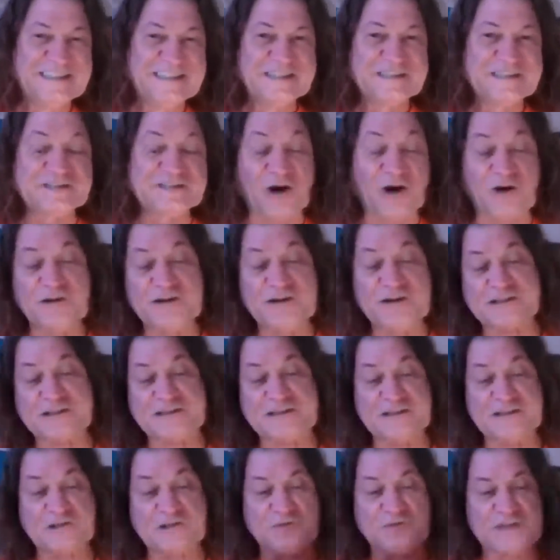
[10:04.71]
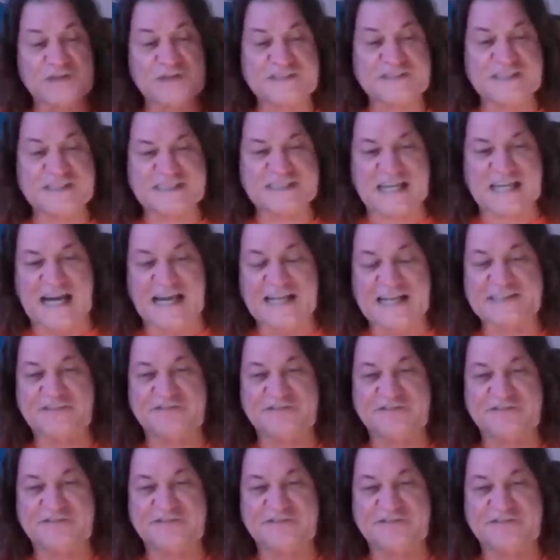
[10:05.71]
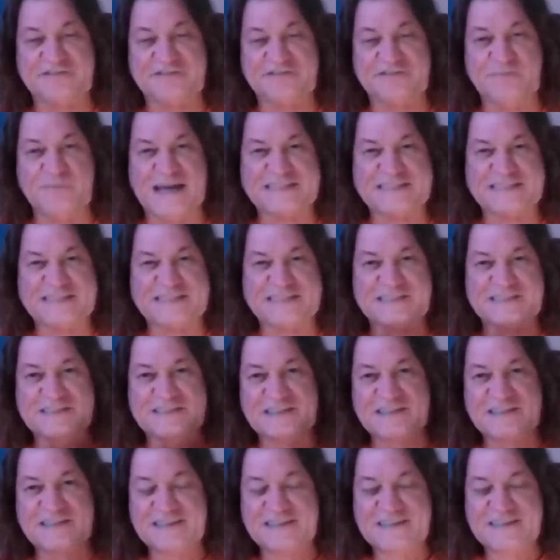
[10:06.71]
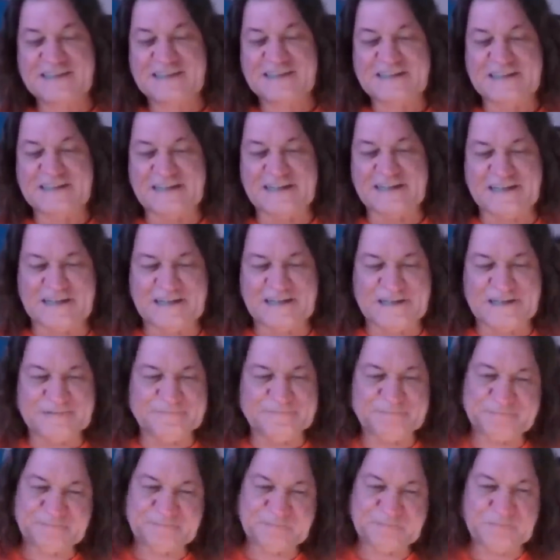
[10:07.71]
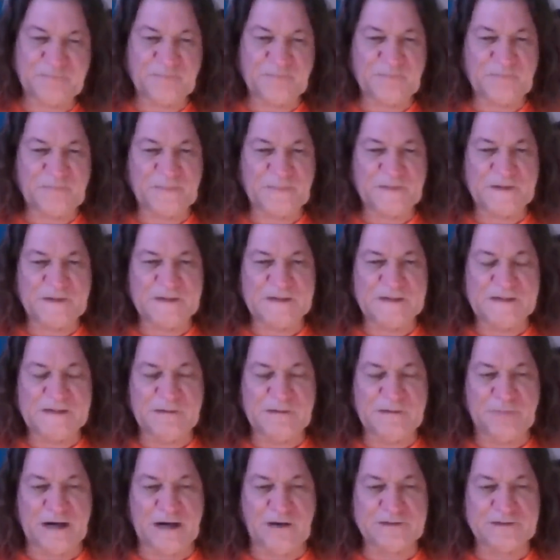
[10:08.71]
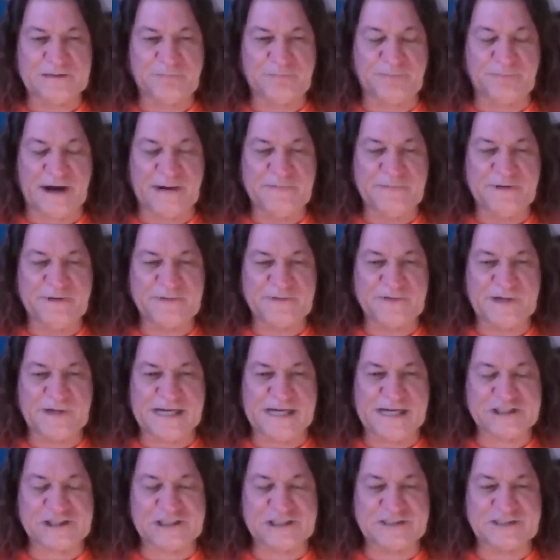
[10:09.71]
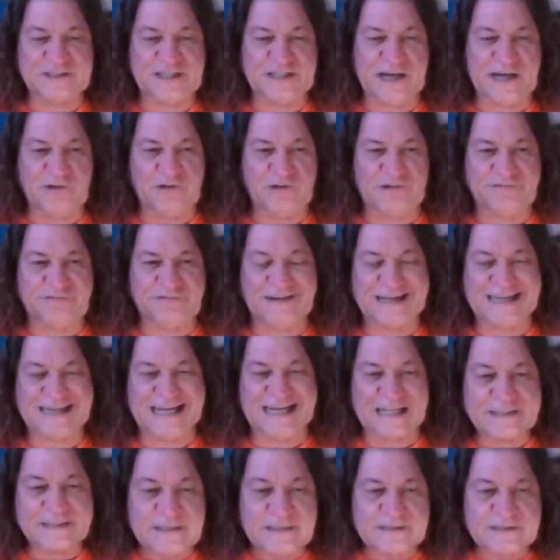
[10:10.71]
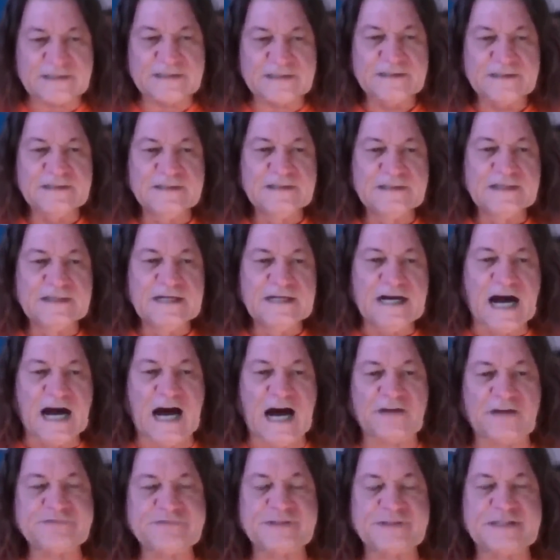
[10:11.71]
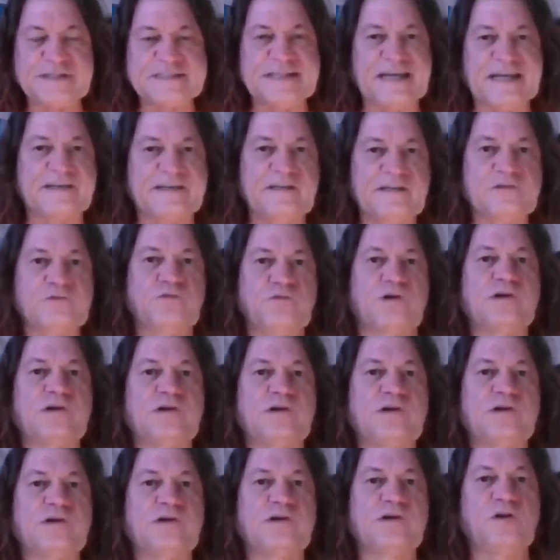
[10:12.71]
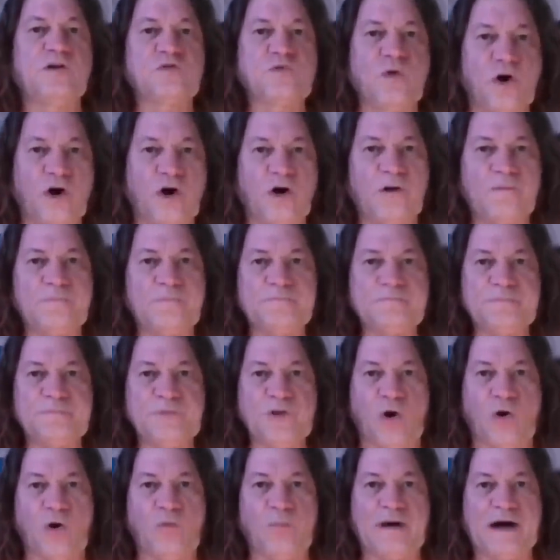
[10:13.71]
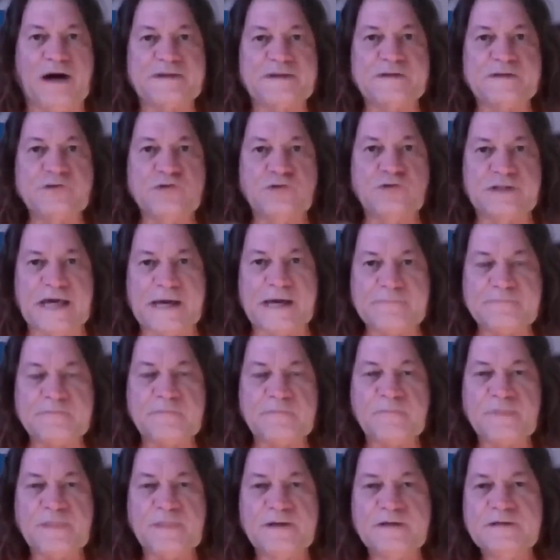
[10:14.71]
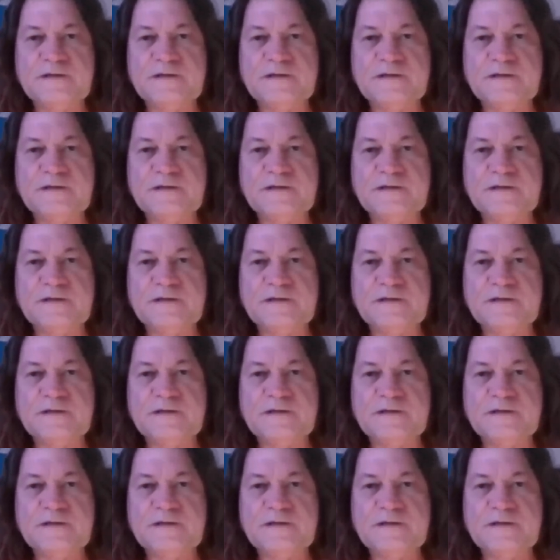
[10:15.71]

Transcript: So it was this kind of mess about the primary directions. They were forgotten. After the Second World War, nobody knew them.